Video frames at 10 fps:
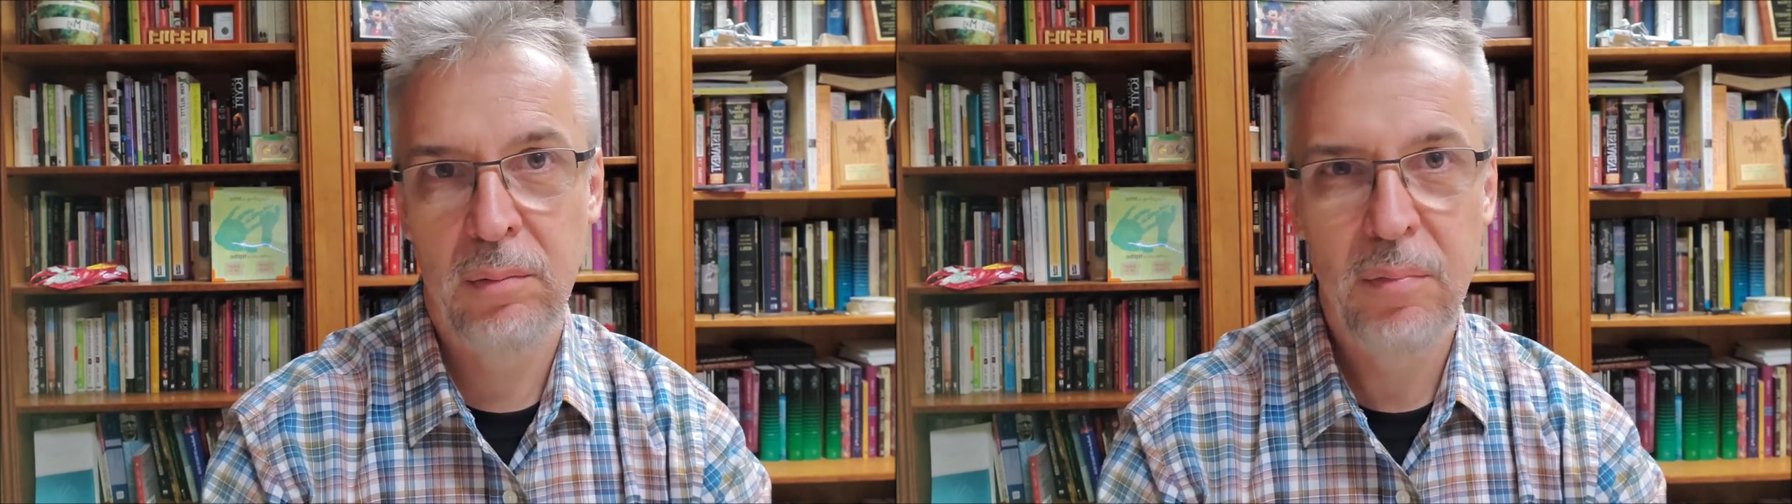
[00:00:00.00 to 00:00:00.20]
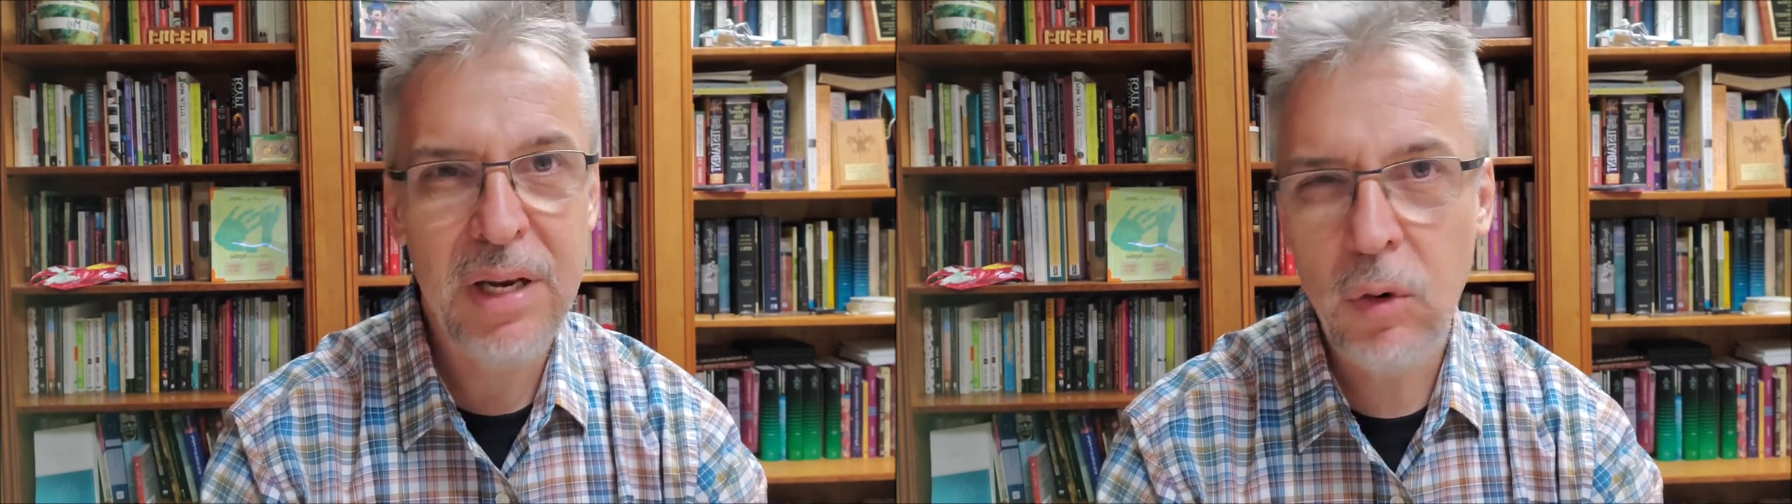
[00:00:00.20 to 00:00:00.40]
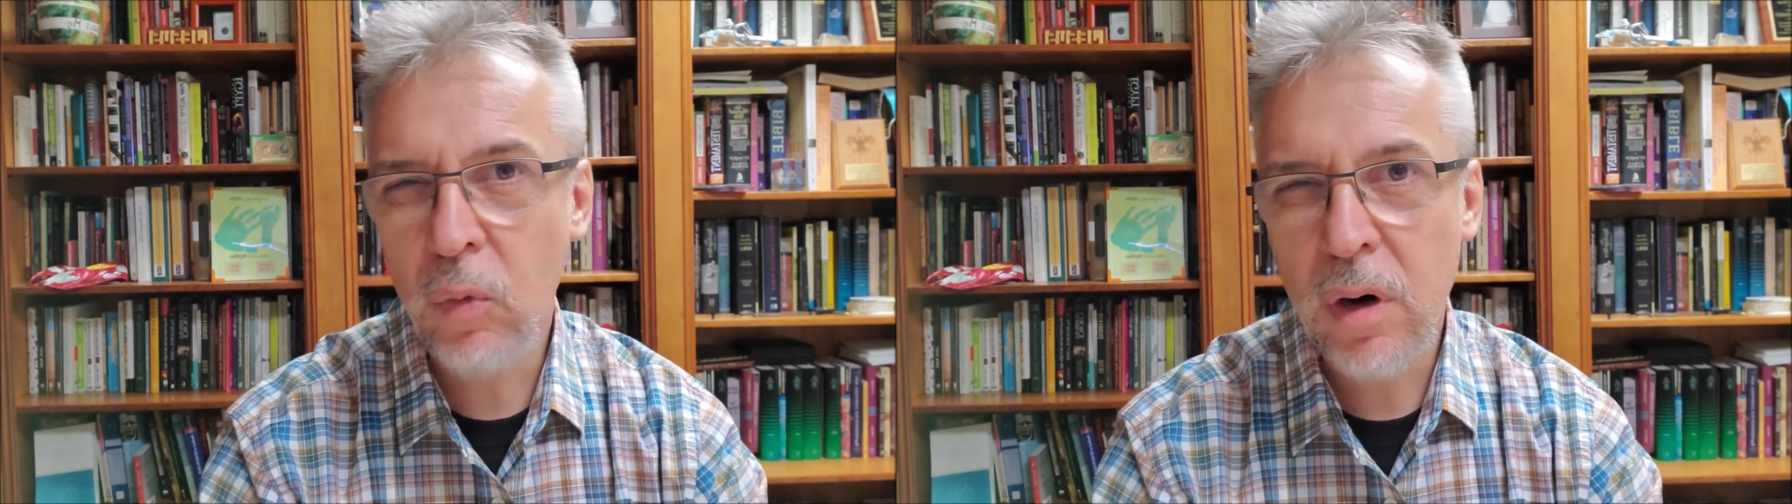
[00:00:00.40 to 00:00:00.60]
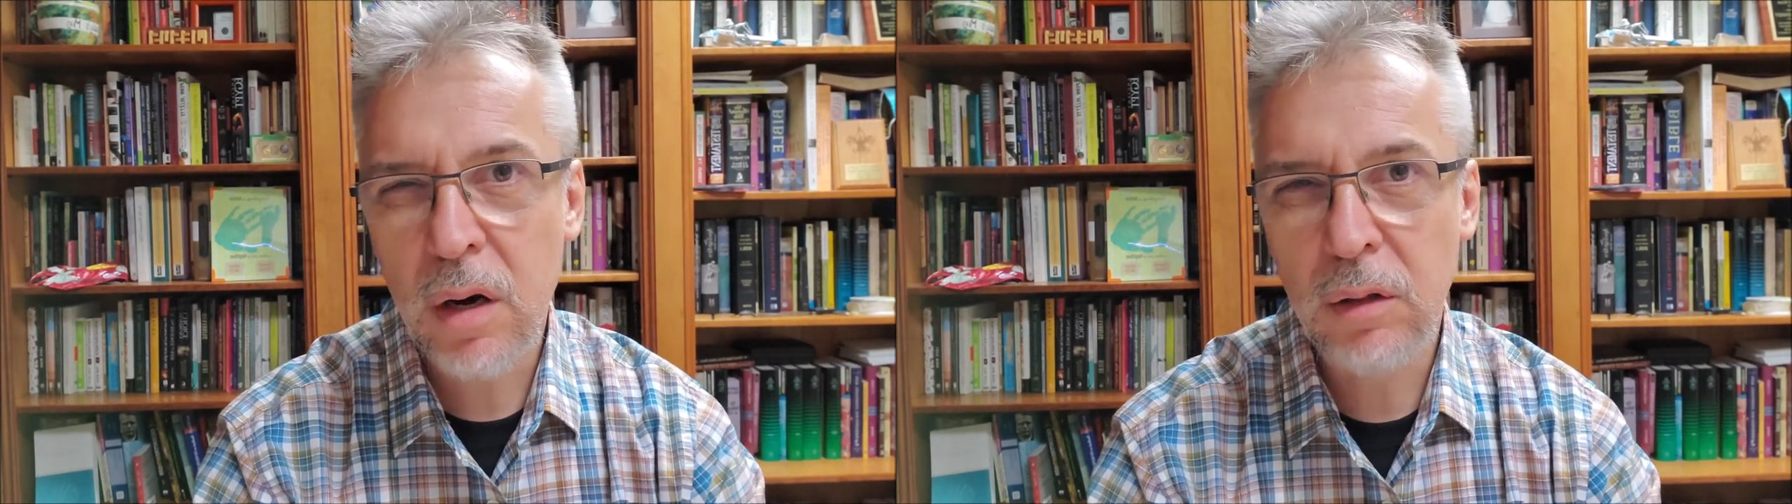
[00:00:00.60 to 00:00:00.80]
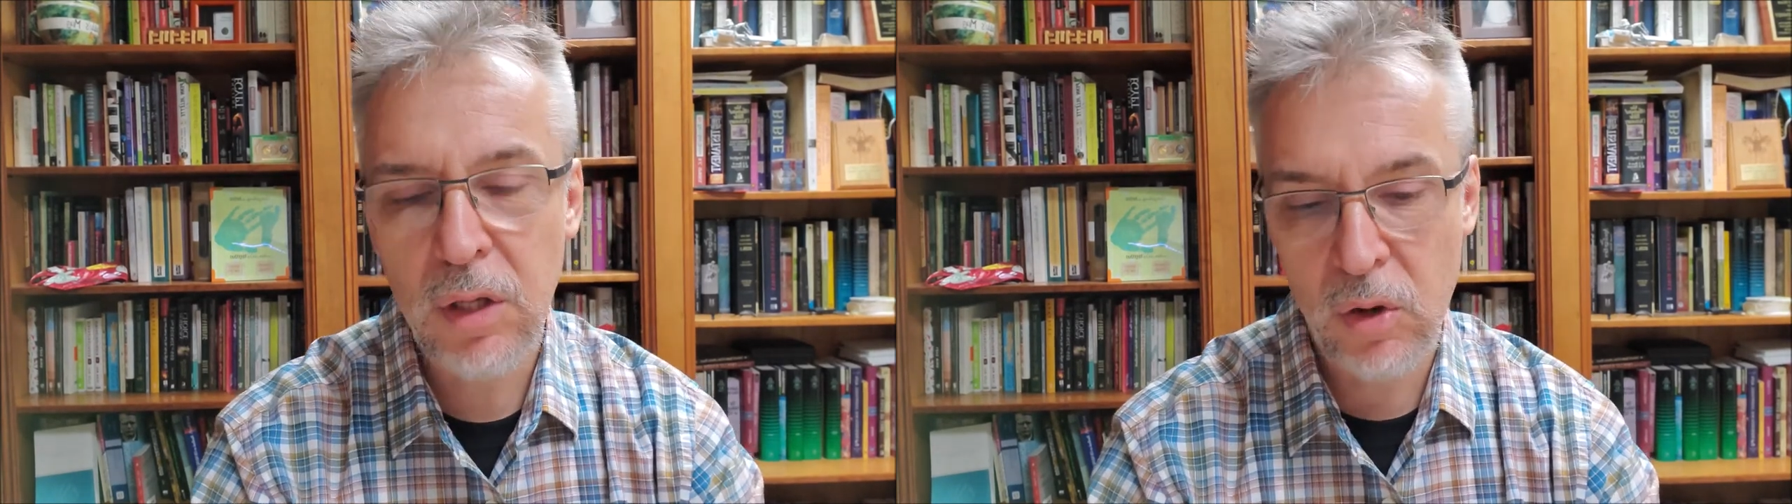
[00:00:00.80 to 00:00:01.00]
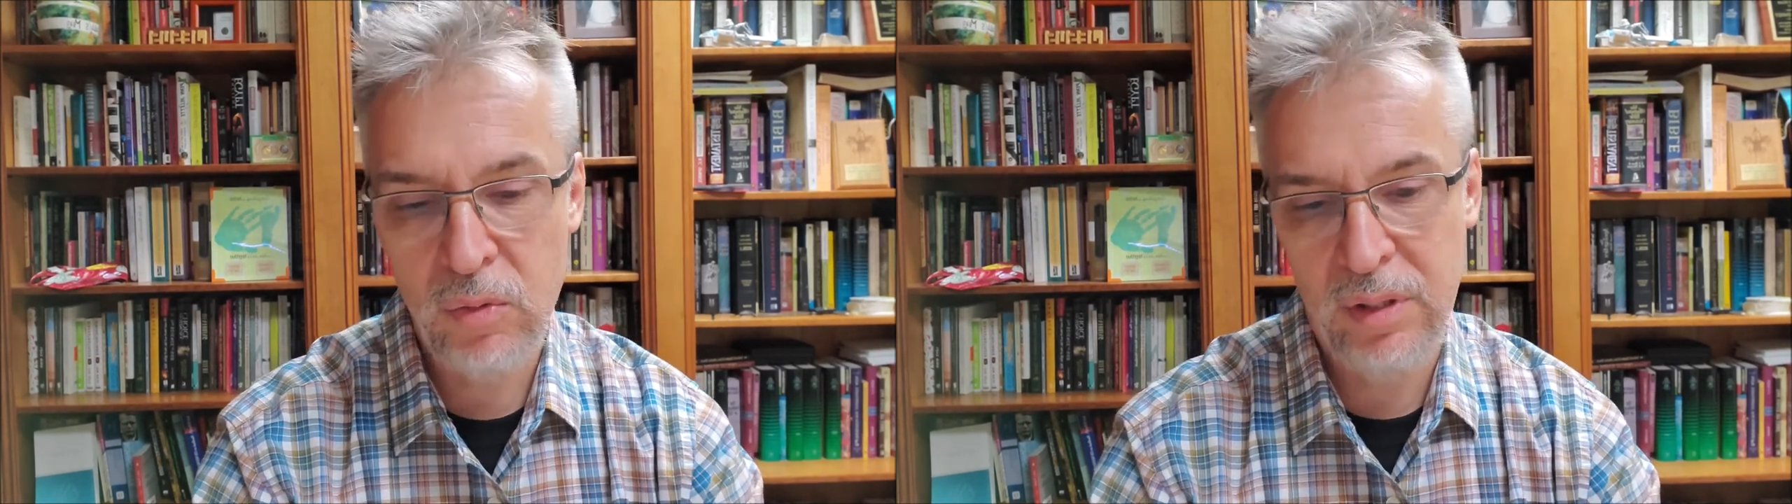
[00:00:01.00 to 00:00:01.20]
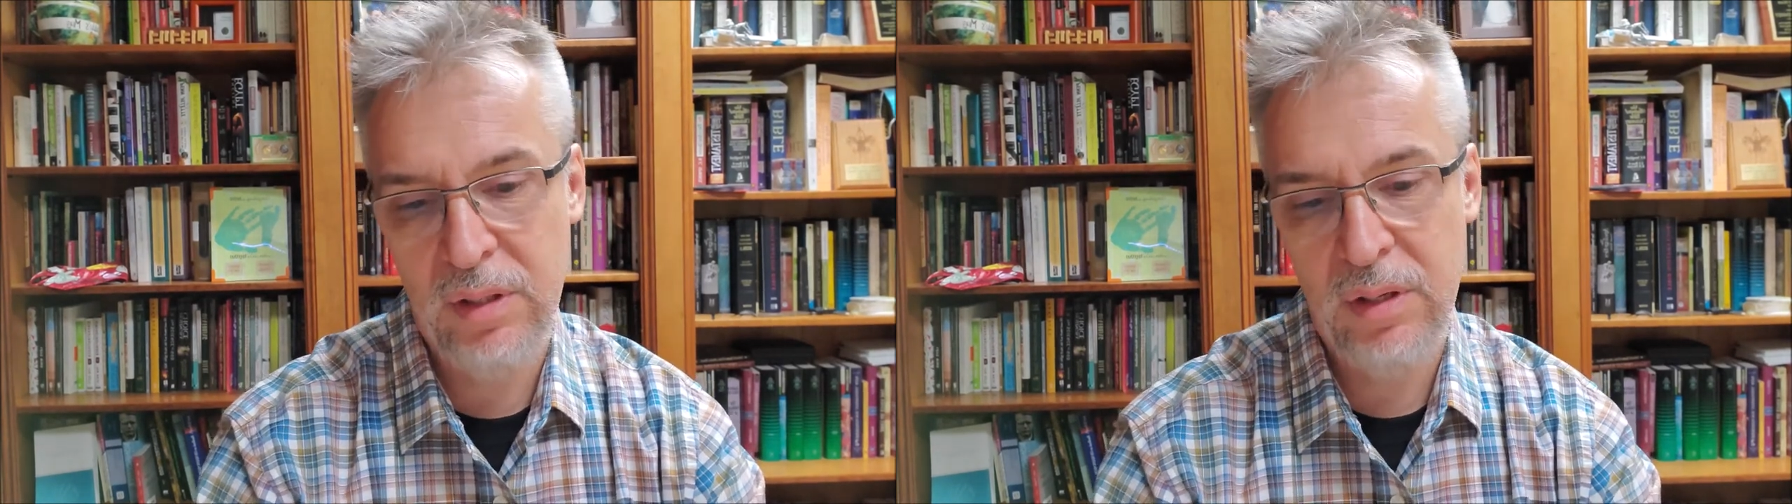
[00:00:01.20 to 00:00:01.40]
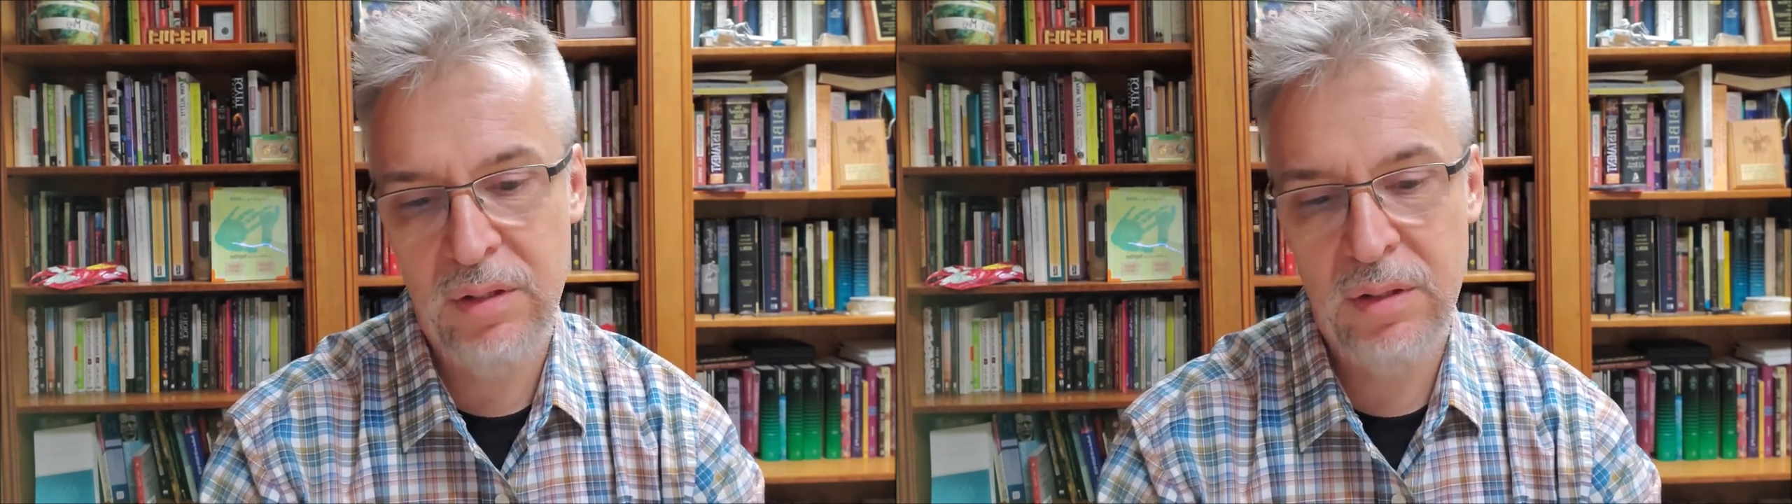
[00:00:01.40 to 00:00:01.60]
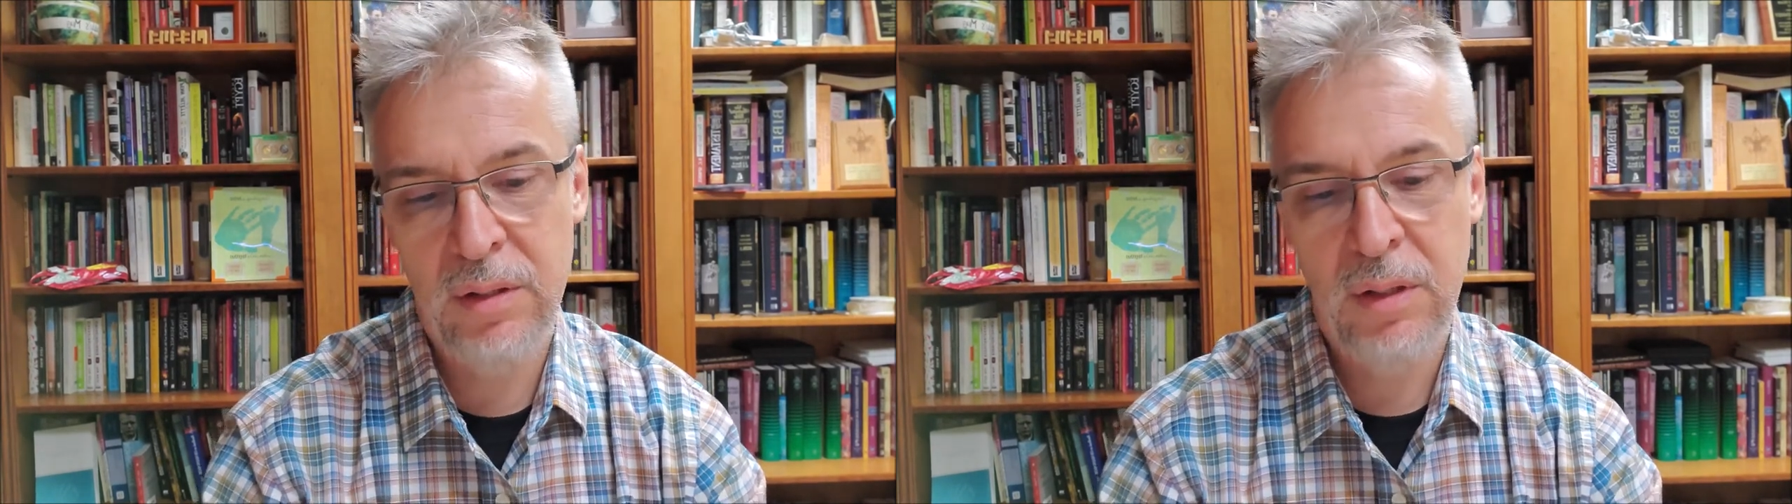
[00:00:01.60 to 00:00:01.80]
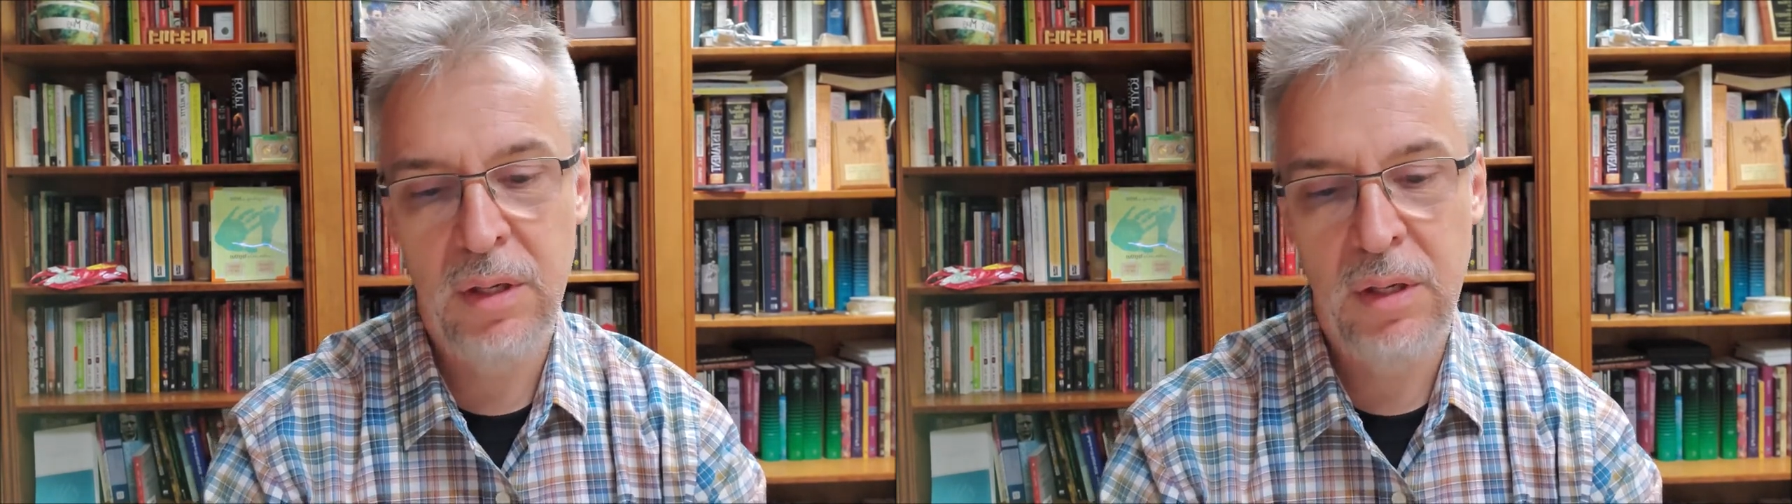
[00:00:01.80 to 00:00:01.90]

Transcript: meaning we're not alone in this.